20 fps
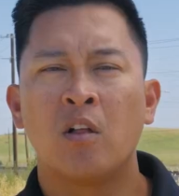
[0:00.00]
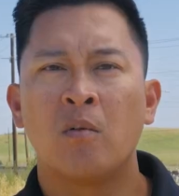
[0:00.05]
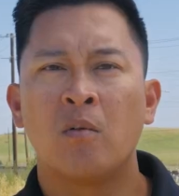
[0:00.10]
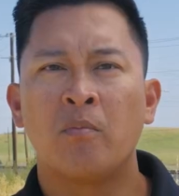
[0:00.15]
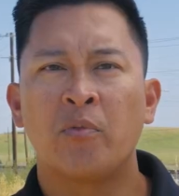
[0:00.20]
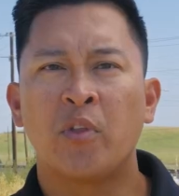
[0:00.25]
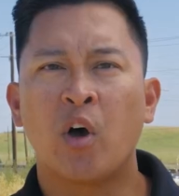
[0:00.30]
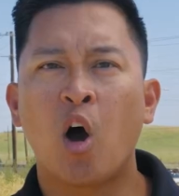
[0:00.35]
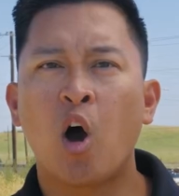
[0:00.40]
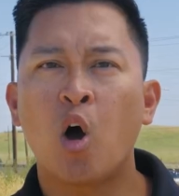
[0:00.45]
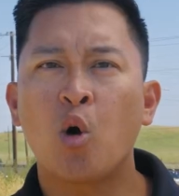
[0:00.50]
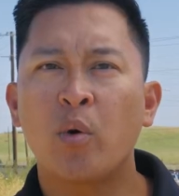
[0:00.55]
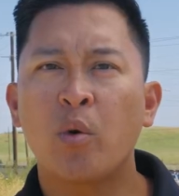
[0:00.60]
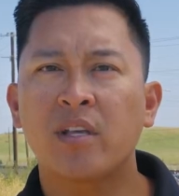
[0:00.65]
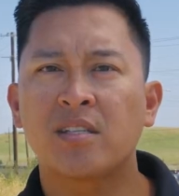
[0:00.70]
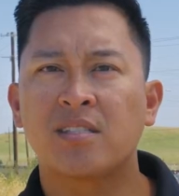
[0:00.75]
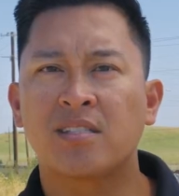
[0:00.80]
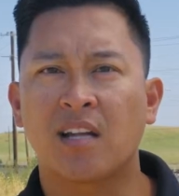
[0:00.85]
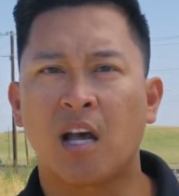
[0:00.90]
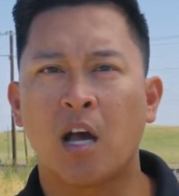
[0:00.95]
The
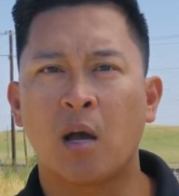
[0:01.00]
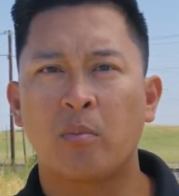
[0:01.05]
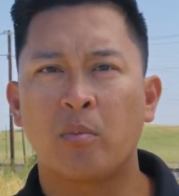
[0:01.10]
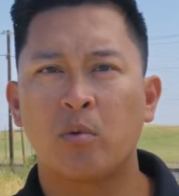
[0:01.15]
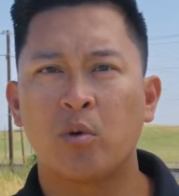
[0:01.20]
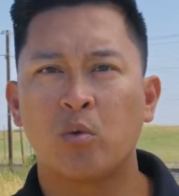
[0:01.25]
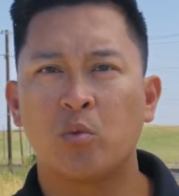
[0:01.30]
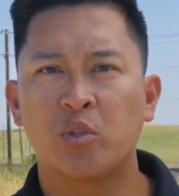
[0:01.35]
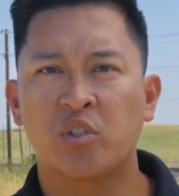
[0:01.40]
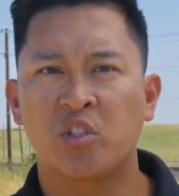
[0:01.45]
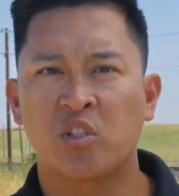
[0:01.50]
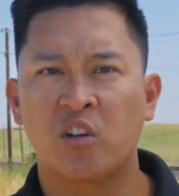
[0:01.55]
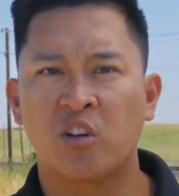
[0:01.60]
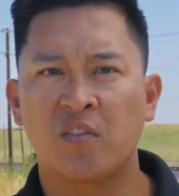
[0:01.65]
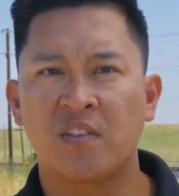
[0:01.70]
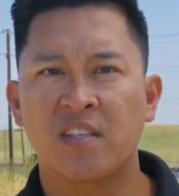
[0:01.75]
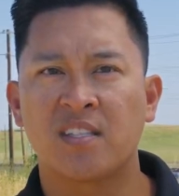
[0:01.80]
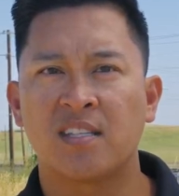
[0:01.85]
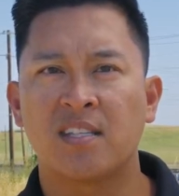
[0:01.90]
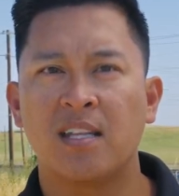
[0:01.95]
all-way stop will
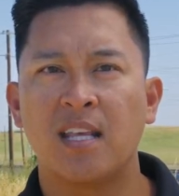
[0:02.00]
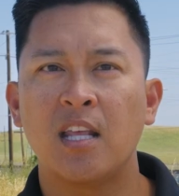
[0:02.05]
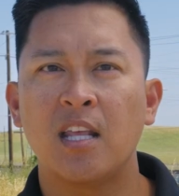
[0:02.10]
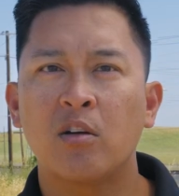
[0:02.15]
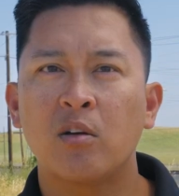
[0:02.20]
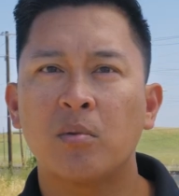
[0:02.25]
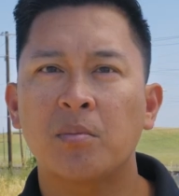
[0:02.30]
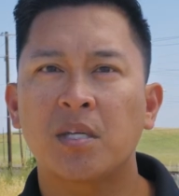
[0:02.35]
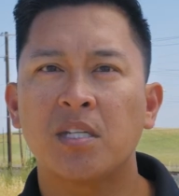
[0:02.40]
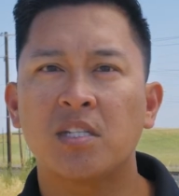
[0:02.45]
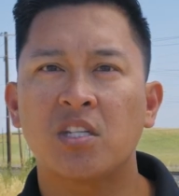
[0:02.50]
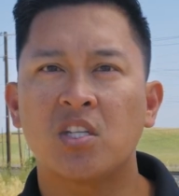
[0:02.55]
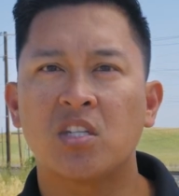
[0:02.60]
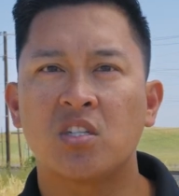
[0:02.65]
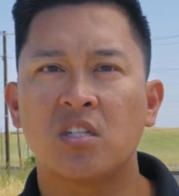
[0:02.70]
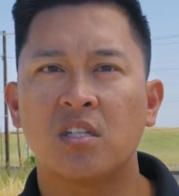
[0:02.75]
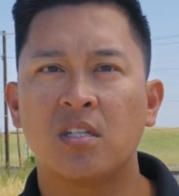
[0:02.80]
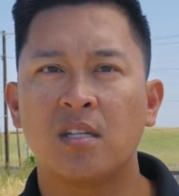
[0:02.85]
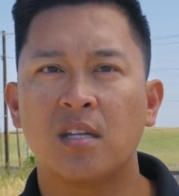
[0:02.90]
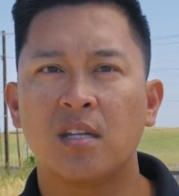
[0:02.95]
serve as an interim condition